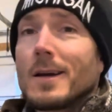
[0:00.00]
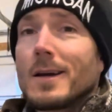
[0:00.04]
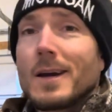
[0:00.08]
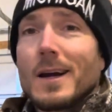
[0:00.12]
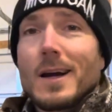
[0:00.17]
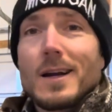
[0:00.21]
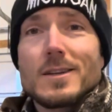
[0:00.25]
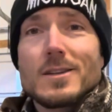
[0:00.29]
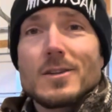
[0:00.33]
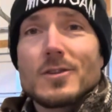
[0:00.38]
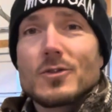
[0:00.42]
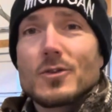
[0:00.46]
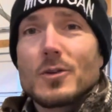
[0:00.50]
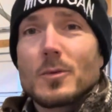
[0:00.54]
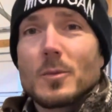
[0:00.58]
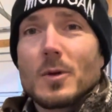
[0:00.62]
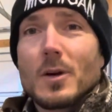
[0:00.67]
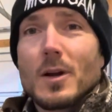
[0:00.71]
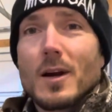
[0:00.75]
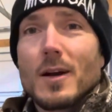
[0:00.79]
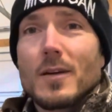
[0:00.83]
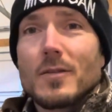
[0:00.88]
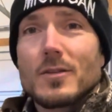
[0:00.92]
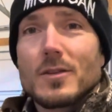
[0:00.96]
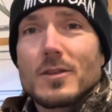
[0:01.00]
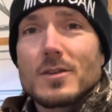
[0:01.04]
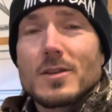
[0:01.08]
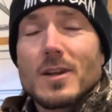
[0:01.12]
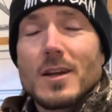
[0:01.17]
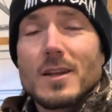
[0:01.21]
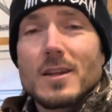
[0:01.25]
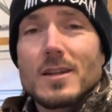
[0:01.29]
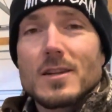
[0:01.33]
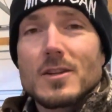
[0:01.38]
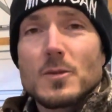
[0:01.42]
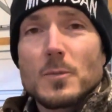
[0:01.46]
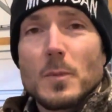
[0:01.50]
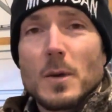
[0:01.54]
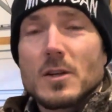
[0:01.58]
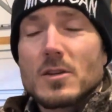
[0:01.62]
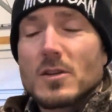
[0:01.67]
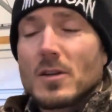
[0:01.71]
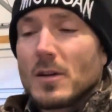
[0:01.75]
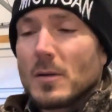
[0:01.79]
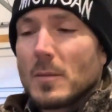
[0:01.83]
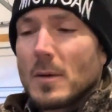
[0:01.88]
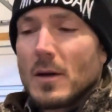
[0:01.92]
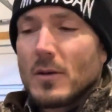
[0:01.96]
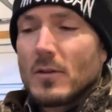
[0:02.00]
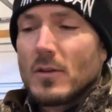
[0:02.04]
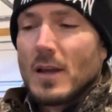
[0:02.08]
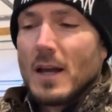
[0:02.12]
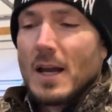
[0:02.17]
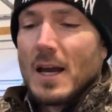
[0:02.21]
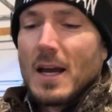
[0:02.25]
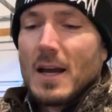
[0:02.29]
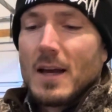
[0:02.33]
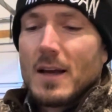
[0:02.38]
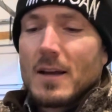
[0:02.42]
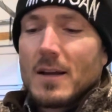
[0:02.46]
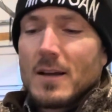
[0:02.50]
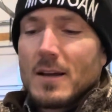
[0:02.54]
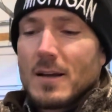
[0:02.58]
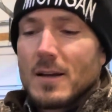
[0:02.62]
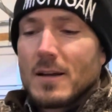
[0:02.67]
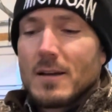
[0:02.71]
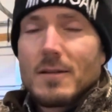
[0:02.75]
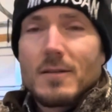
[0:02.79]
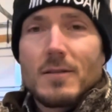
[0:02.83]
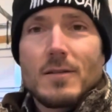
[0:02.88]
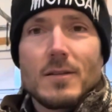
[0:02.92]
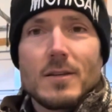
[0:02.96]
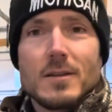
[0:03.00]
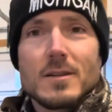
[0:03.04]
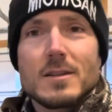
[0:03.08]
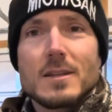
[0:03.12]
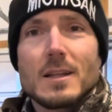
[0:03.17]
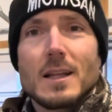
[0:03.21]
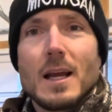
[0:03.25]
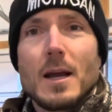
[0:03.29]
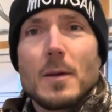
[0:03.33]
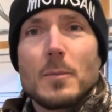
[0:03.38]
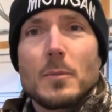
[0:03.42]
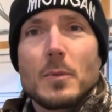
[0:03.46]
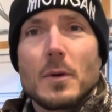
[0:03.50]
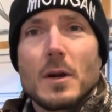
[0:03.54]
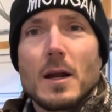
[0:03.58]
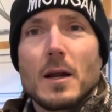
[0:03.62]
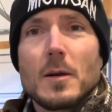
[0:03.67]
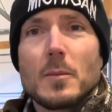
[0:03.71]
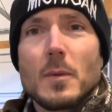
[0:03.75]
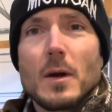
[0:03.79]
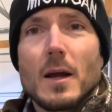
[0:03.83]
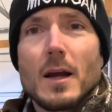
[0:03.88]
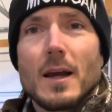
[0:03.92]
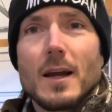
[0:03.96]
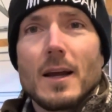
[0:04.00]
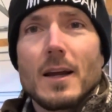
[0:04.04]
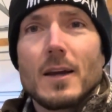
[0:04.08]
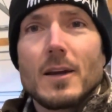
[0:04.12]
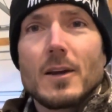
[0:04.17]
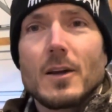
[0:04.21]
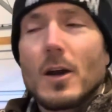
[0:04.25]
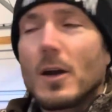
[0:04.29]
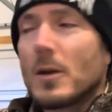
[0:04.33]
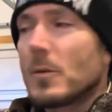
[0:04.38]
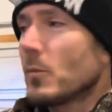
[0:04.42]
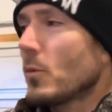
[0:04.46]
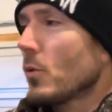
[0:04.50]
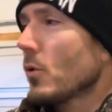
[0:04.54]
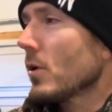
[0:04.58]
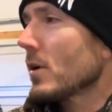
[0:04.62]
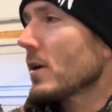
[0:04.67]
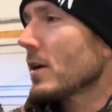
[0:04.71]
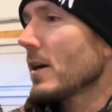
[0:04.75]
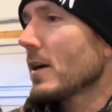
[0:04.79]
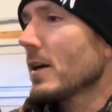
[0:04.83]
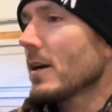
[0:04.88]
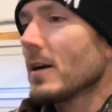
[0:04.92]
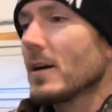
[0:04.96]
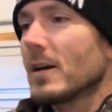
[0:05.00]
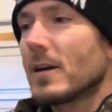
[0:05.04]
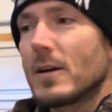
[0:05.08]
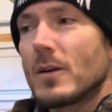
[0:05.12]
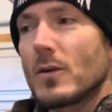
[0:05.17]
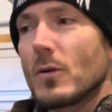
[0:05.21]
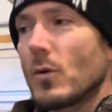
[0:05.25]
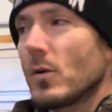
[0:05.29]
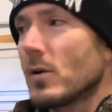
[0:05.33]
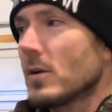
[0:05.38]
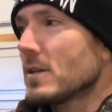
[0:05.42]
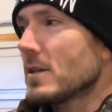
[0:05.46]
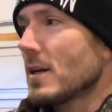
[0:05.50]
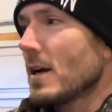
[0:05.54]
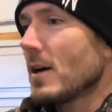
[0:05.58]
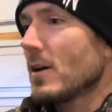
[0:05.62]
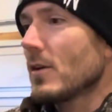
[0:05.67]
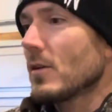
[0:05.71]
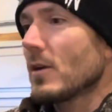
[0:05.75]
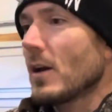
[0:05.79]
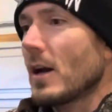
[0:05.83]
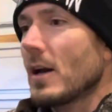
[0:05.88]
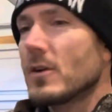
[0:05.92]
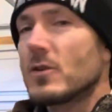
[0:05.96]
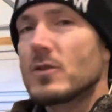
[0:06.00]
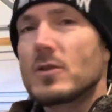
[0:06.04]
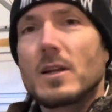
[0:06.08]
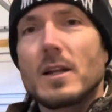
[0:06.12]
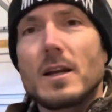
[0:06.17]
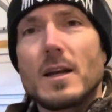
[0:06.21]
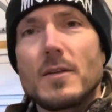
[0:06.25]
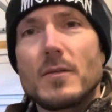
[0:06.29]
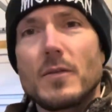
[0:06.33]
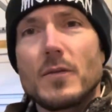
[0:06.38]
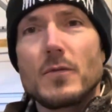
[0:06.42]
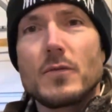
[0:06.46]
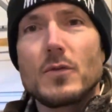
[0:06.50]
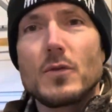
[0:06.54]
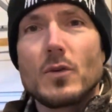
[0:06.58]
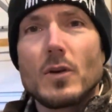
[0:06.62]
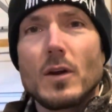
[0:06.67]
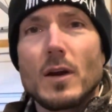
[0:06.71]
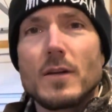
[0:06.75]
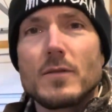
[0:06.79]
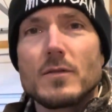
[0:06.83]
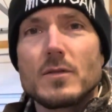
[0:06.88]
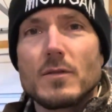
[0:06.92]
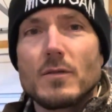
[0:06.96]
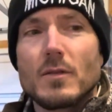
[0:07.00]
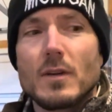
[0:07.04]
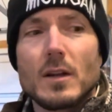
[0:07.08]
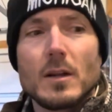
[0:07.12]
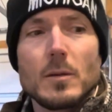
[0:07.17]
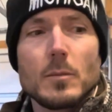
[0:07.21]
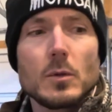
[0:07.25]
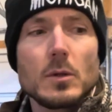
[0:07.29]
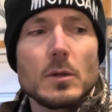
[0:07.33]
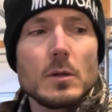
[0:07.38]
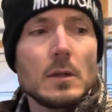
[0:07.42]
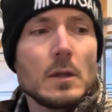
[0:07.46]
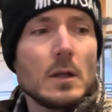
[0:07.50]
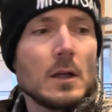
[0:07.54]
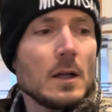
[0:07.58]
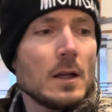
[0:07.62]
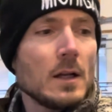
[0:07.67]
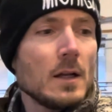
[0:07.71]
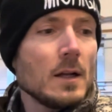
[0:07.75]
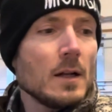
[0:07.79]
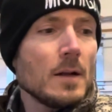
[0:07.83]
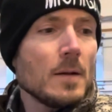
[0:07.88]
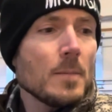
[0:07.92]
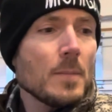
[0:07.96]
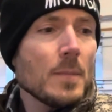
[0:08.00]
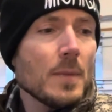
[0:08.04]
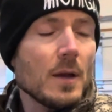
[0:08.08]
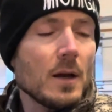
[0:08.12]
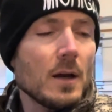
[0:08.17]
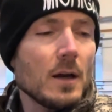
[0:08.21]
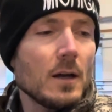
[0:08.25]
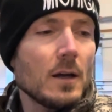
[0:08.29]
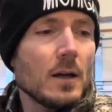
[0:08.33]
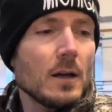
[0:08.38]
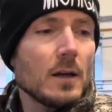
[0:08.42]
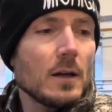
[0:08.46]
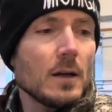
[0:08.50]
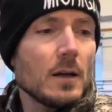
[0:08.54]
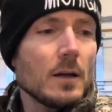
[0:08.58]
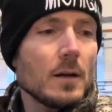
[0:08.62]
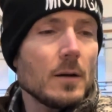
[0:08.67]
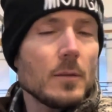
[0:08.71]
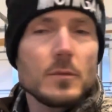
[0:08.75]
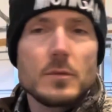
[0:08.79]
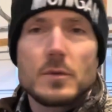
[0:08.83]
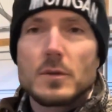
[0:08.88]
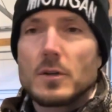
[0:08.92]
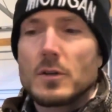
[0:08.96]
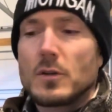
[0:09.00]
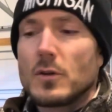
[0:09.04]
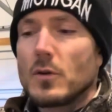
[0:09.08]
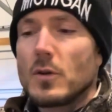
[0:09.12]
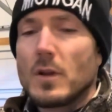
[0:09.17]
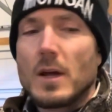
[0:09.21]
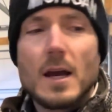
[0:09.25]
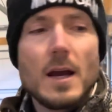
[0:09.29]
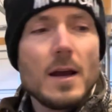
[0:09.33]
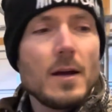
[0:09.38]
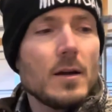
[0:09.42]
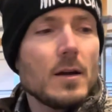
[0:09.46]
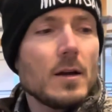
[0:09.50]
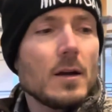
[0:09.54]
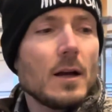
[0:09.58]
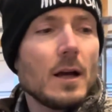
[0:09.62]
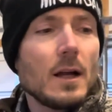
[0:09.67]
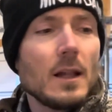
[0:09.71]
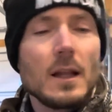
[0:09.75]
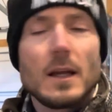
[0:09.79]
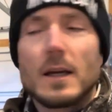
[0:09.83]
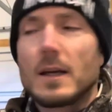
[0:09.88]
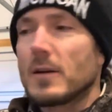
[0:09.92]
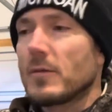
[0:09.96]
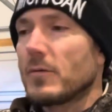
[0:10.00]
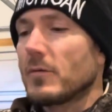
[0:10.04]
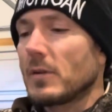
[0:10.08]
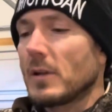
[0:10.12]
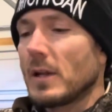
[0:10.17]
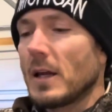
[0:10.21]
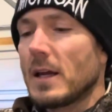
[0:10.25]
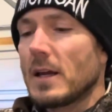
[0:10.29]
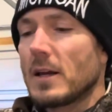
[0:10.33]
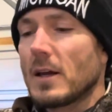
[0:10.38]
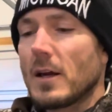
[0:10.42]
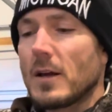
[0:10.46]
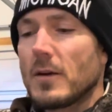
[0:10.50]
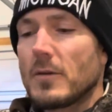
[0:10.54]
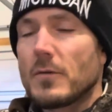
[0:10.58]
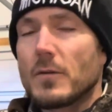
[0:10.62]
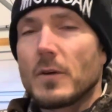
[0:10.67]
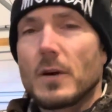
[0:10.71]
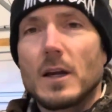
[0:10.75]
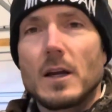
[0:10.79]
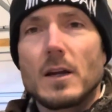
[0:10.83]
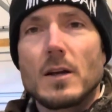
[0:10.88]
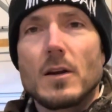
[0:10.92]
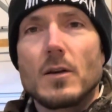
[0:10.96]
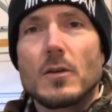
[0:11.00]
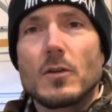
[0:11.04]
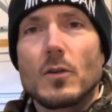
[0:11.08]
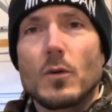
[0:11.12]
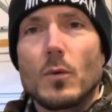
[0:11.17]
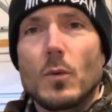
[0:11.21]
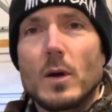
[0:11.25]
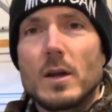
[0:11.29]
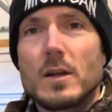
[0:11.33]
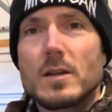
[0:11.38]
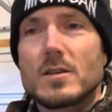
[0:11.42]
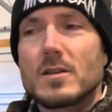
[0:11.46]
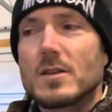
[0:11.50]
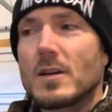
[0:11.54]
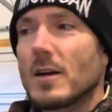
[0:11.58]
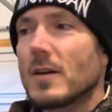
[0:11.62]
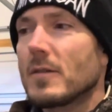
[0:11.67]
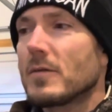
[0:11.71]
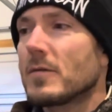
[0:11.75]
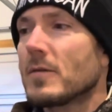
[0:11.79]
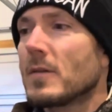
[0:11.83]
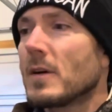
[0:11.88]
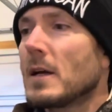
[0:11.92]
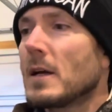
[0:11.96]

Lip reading: I just trim it off. There's nothing special about that. Slap it on my cutting board here, go to town. I usually have a few knives available to do that. I like a fillet knife for getting under the white stuff.